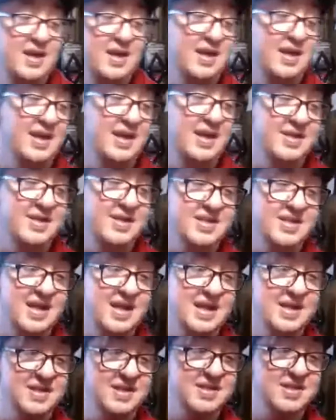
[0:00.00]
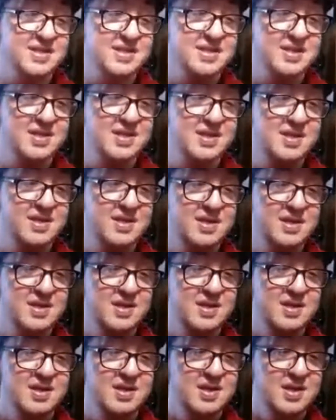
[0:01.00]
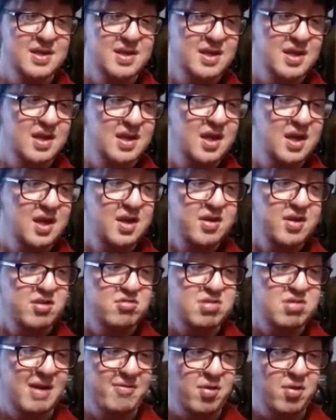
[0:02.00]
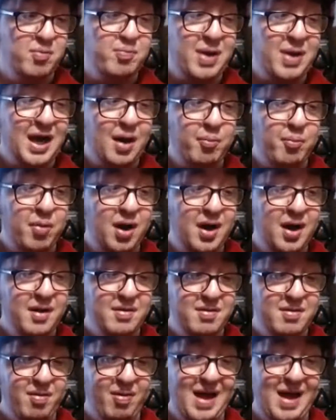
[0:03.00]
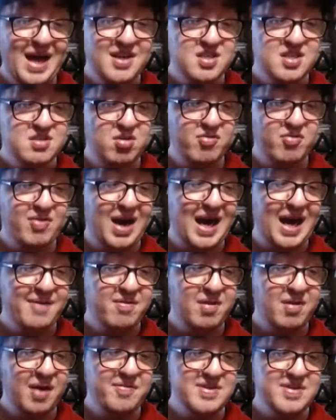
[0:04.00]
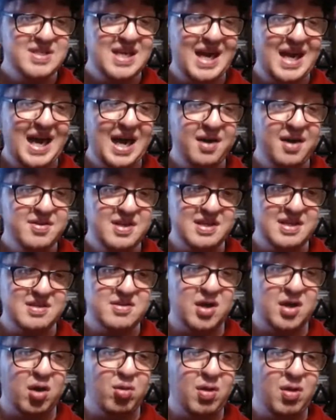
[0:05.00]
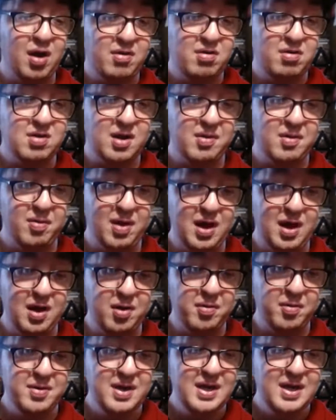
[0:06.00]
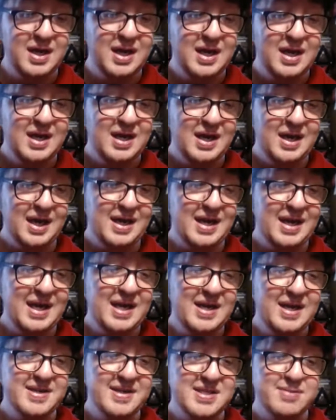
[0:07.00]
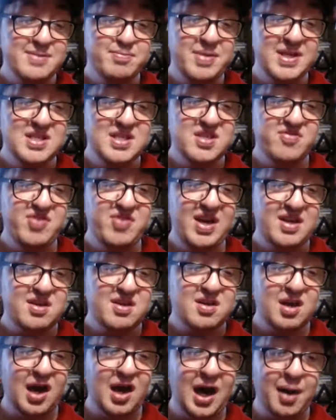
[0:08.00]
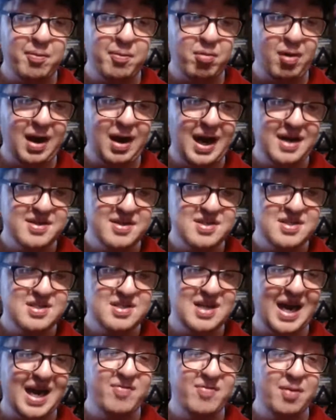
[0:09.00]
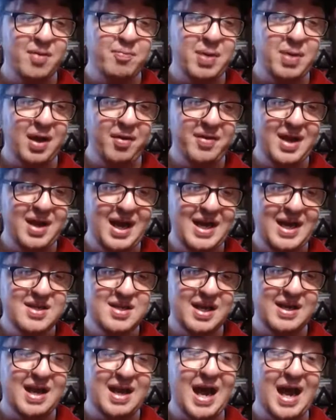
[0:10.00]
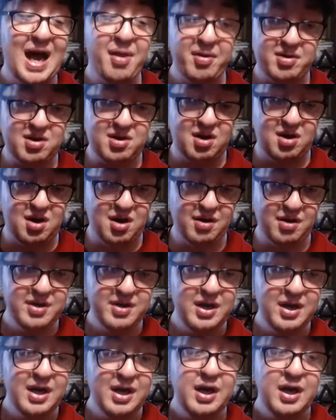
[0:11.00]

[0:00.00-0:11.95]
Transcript: And it says, Trevor Belmont, last survivor of his house, is no longer alone, and he and his misfit comrades, Sypha Belnate and Alucard,